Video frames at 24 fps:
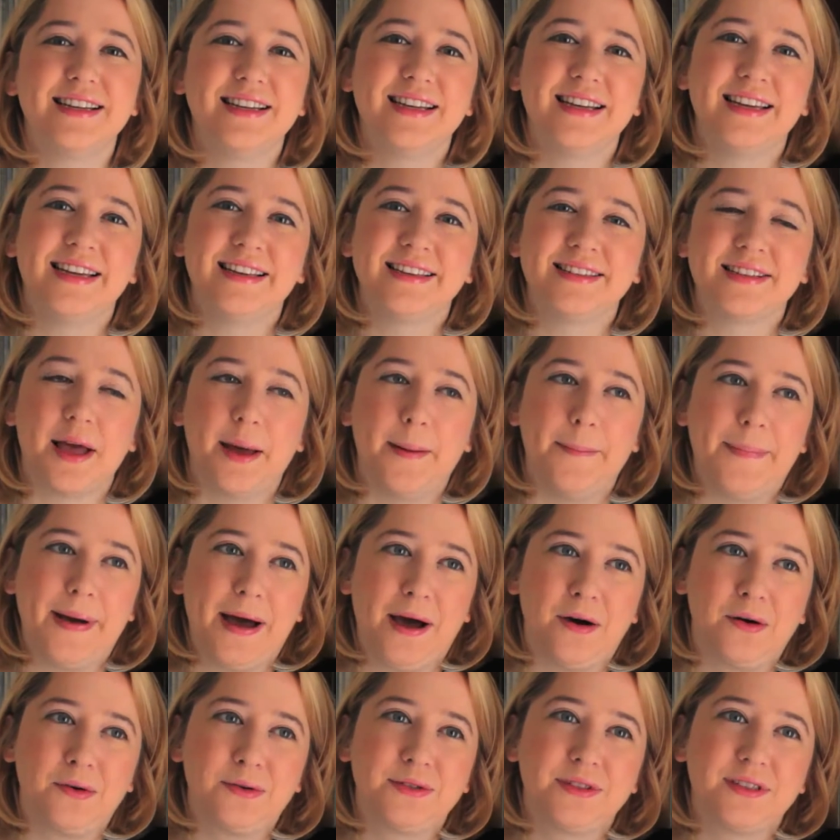is
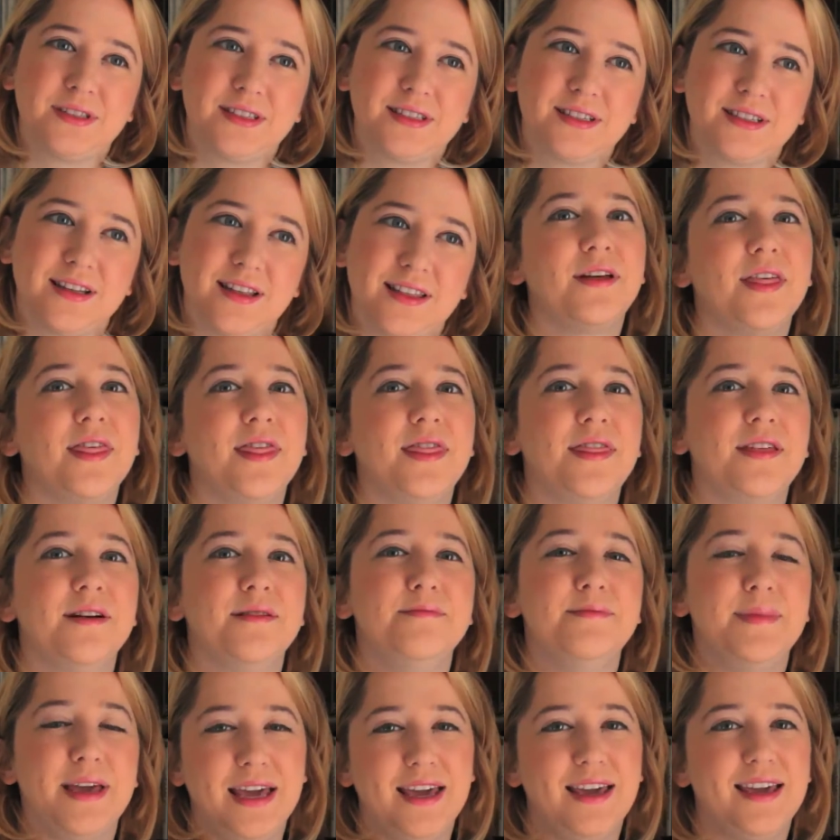about the
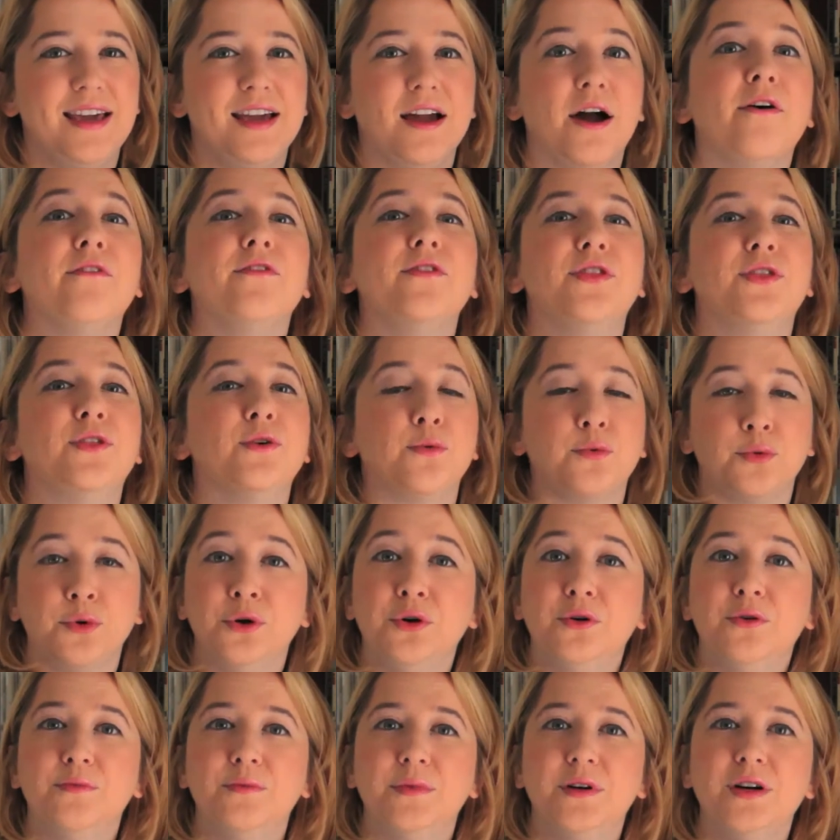making of The
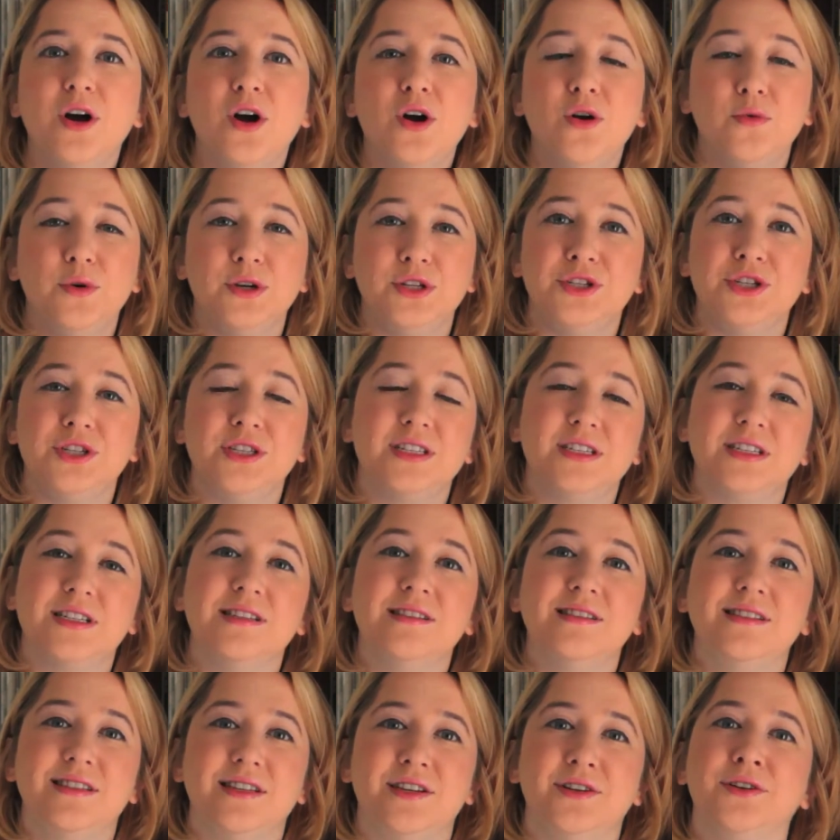Room, which is
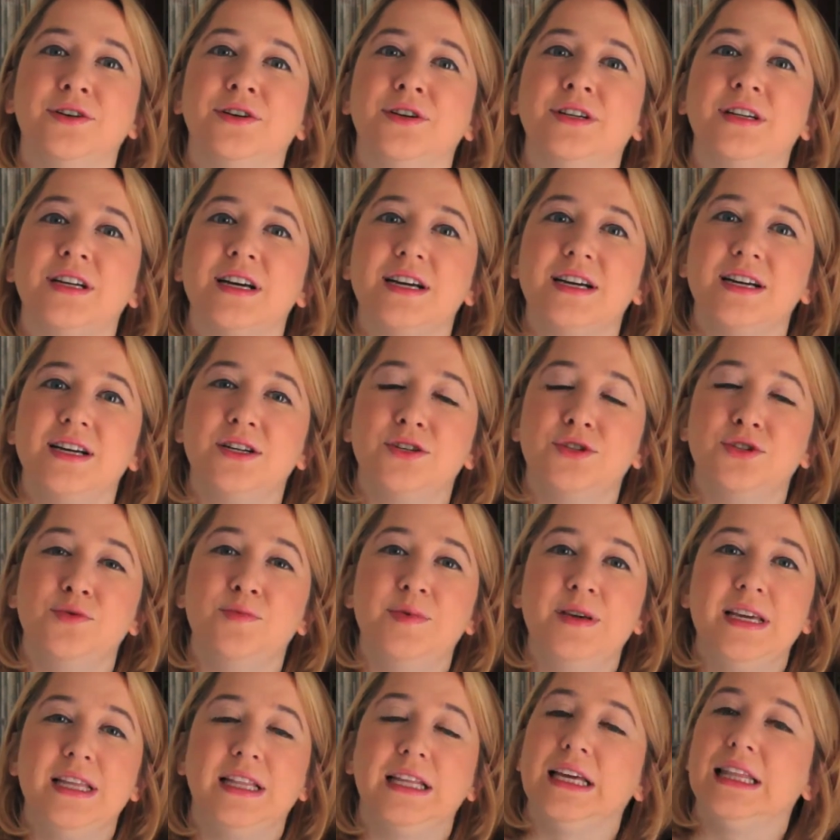considered to
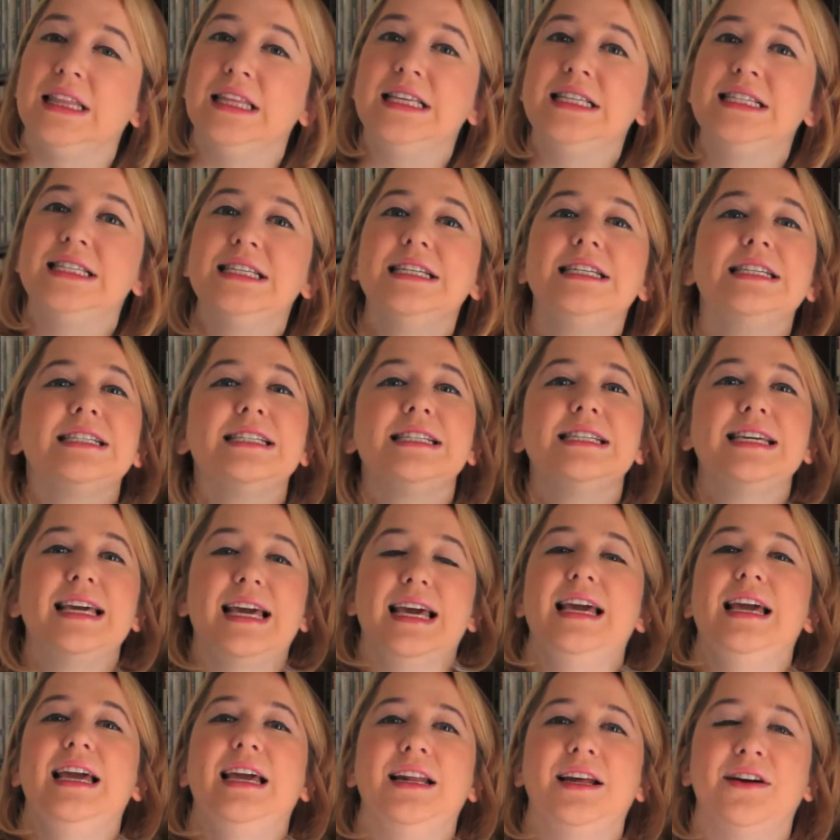be like the Citizen
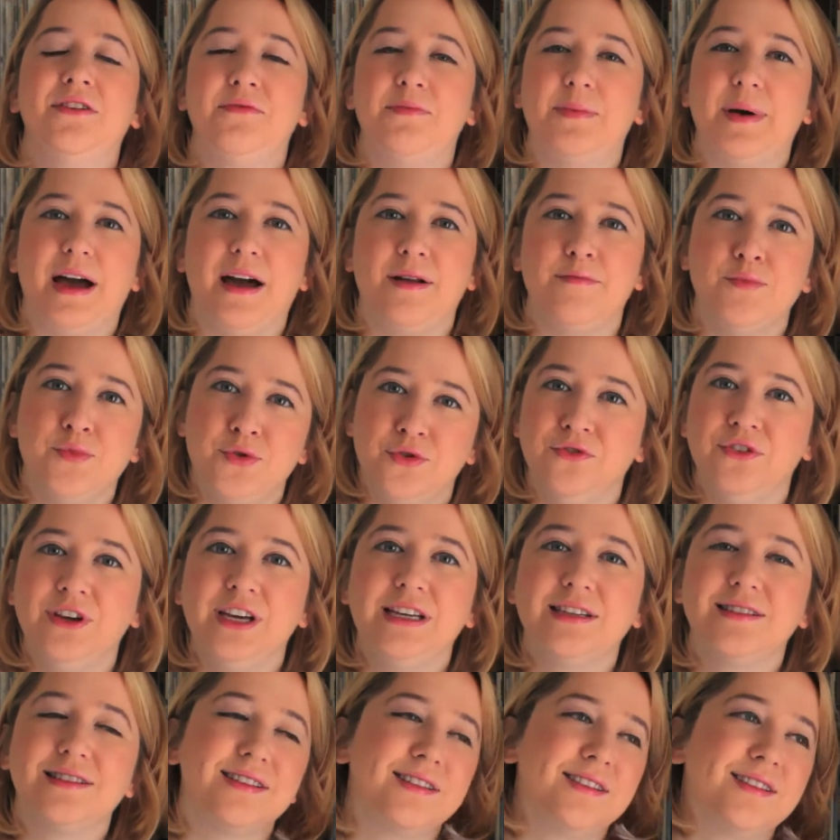Kane of bad
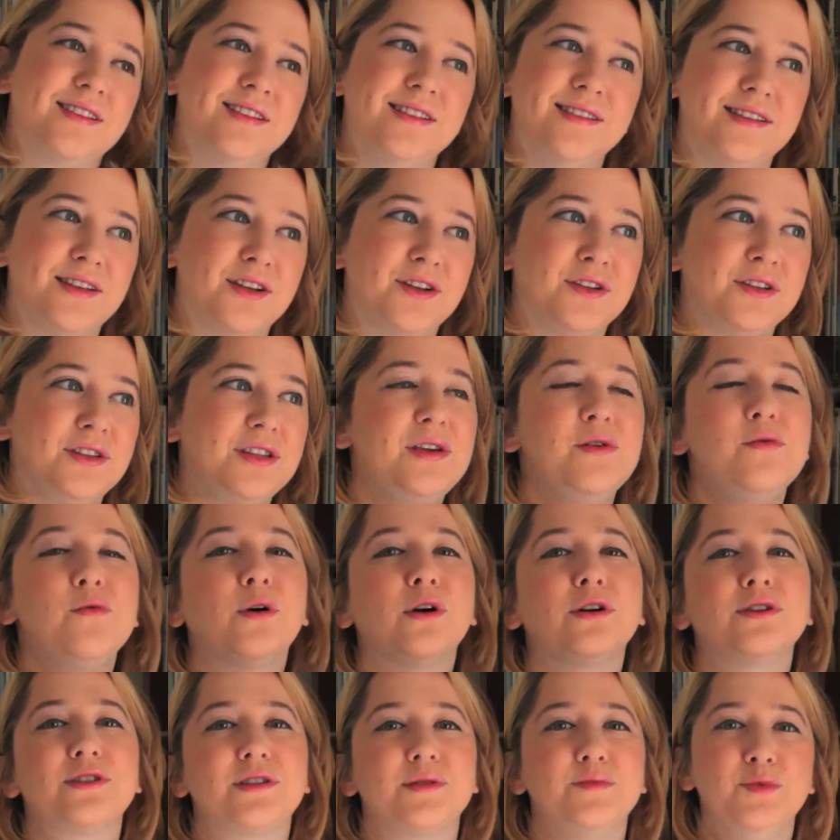movies. It's considered the
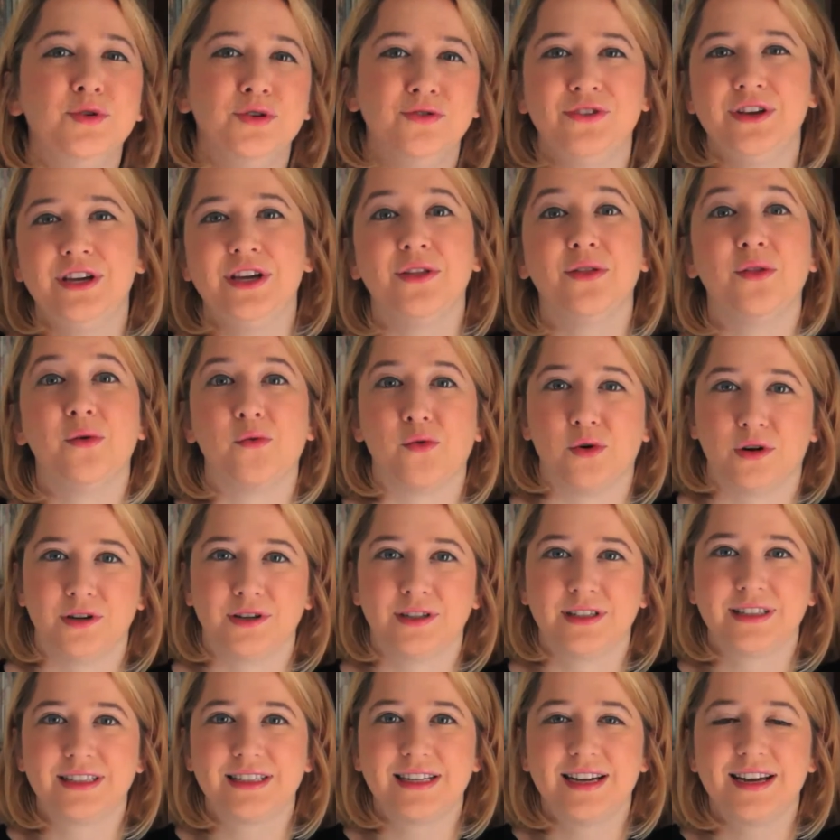worst movie in the
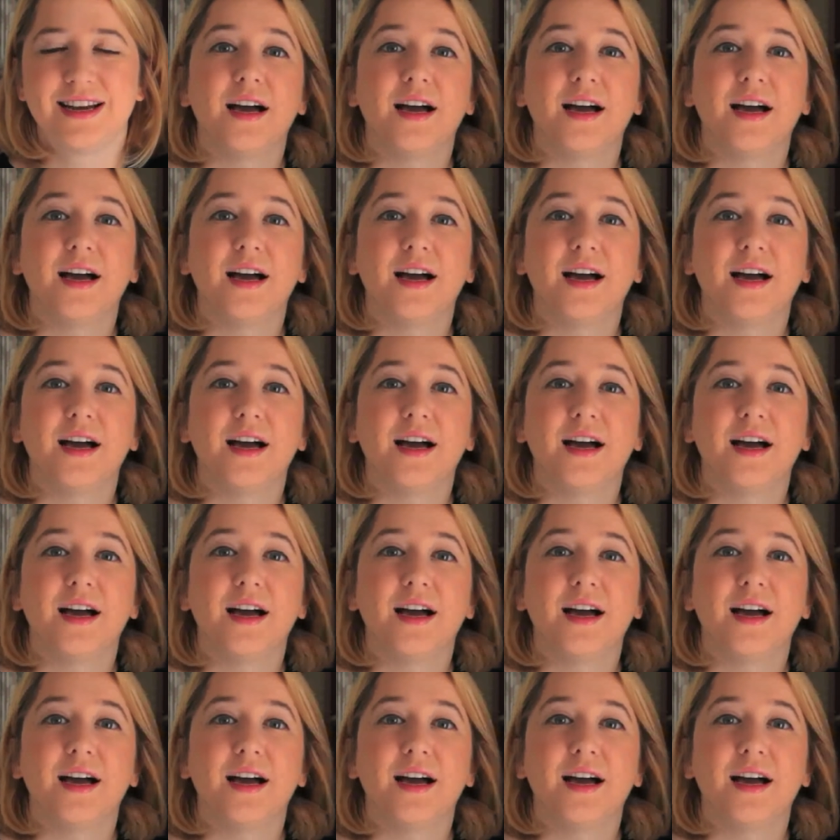world.